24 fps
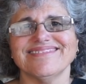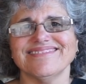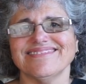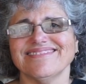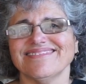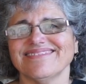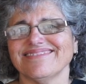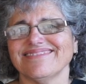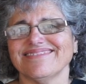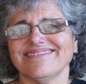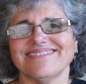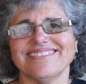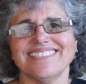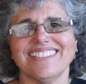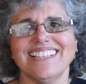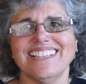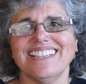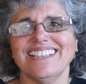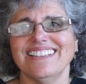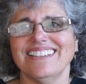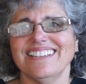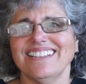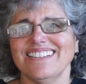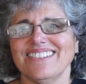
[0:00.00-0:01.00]

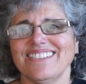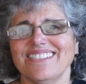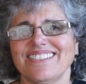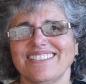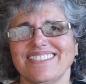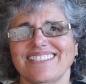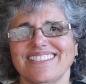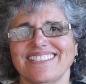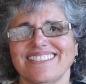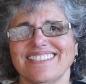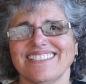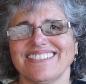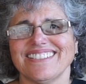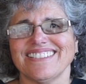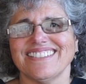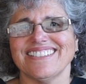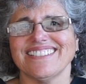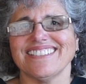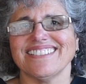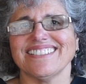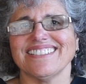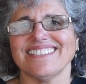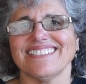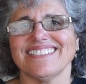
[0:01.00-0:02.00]

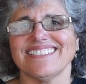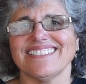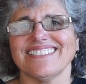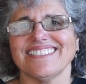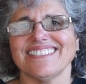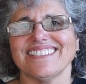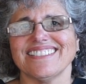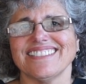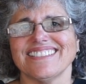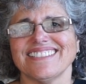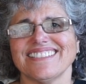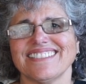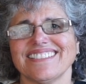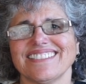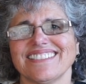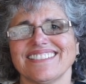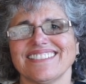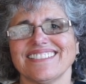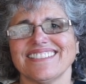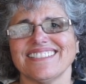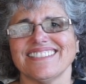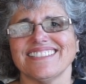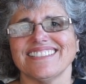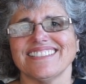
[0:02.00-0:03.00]

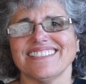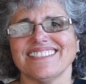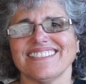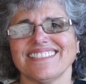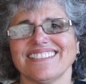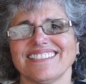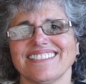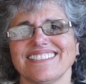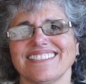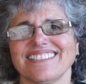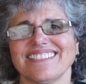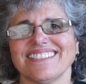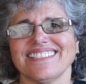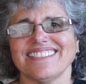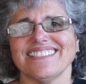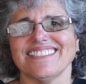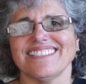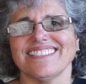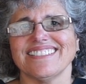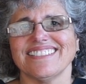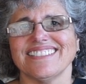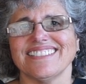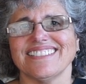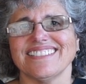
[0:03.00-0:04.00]

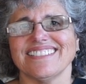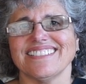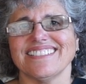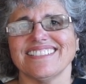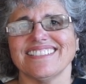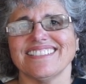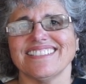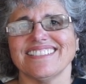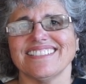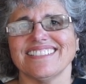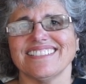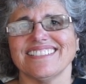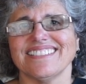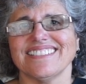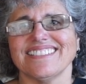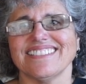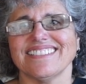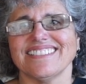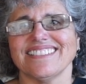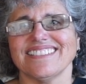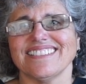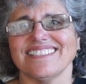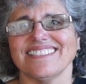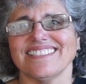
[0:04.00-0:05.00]

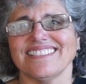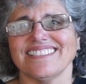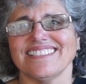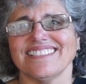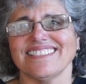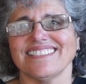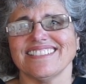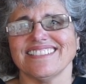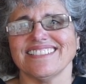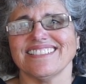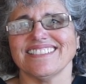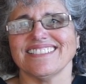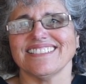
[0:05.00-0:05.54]
No words are spoken by the person on screen.